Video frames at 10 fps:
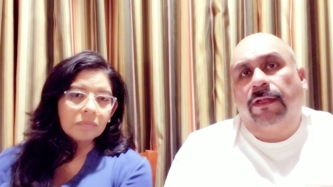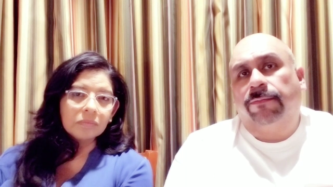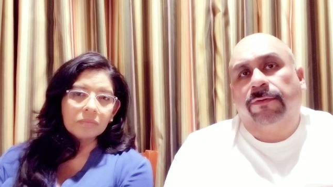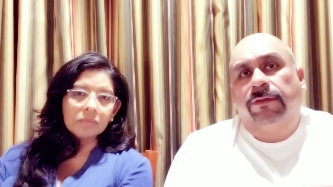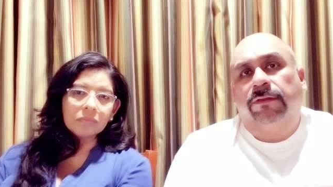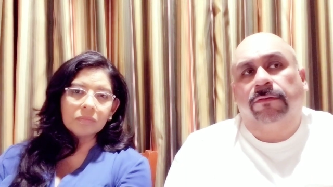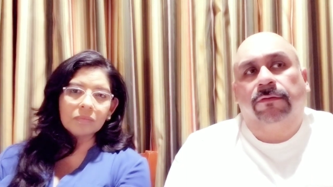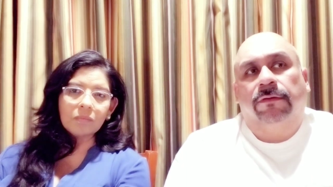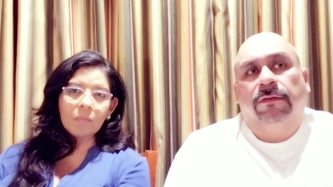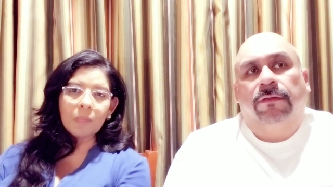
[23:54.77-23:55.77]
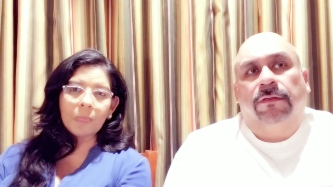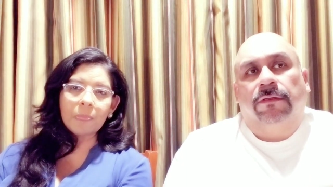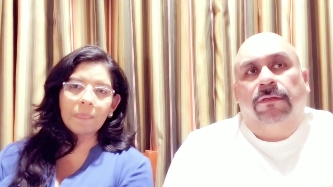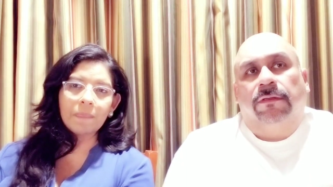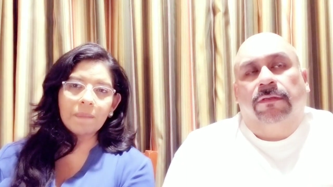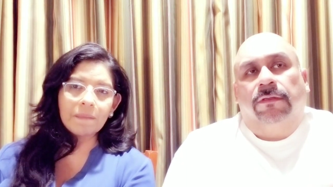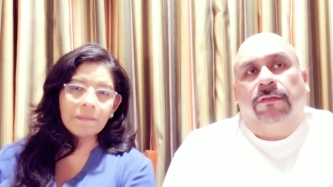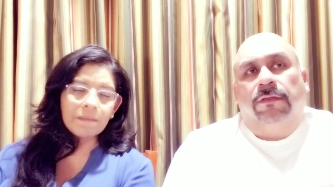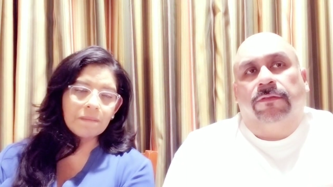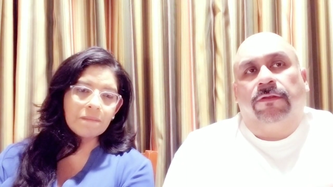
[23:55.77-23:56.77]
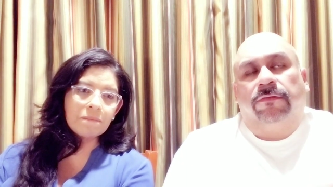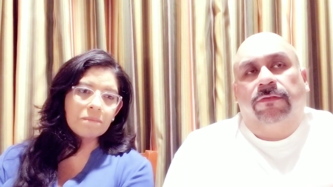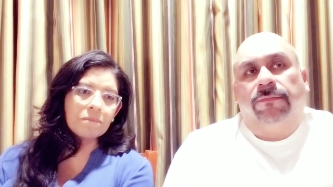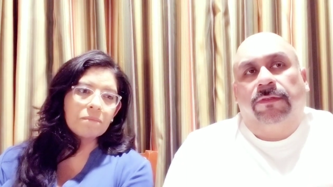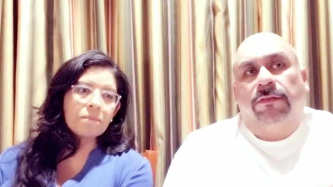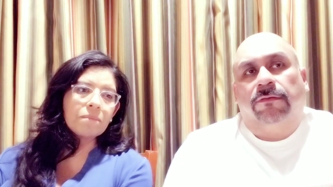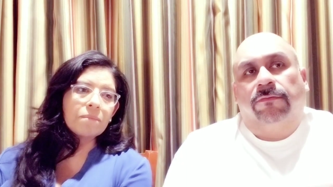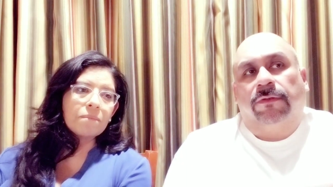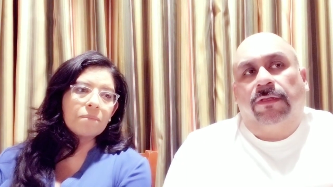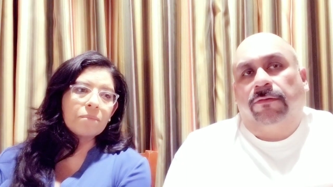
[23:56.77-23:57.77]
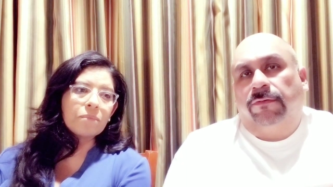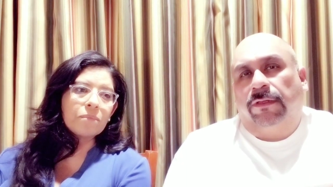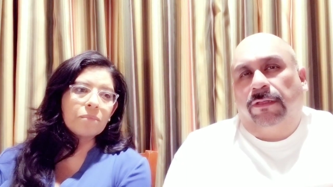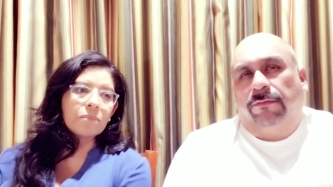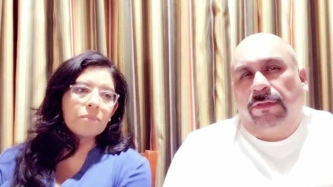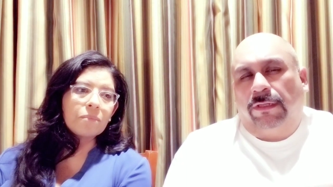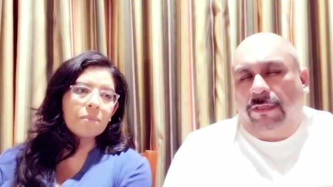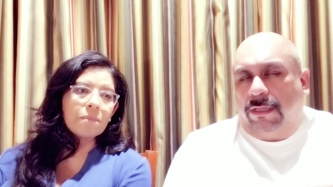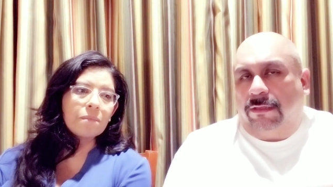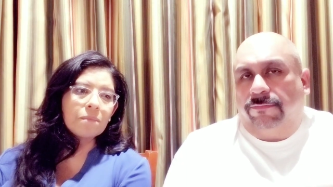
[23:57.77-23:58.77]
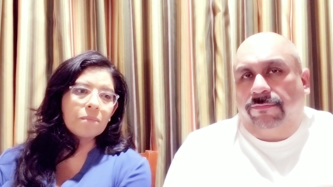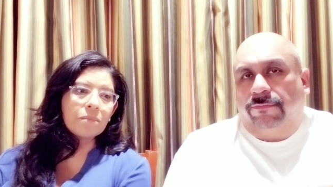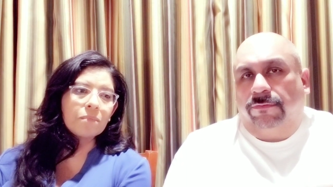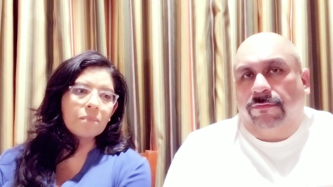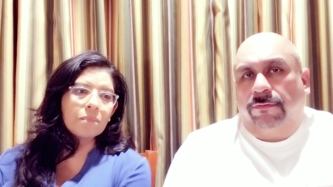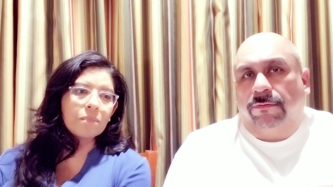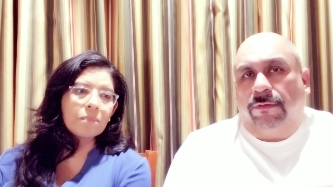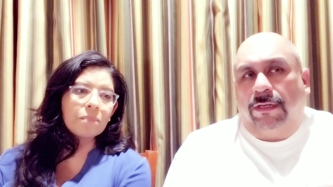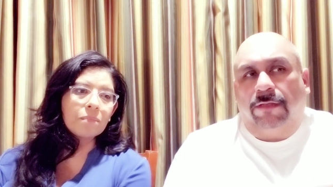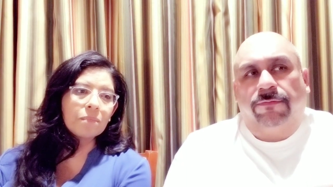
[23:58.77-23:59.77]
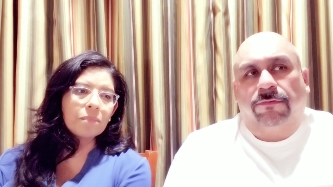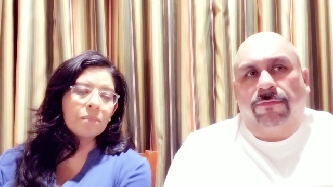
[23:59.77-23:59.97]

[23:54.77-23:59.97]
Speaker 1: up with you. Is there something you really, really, really love, and have you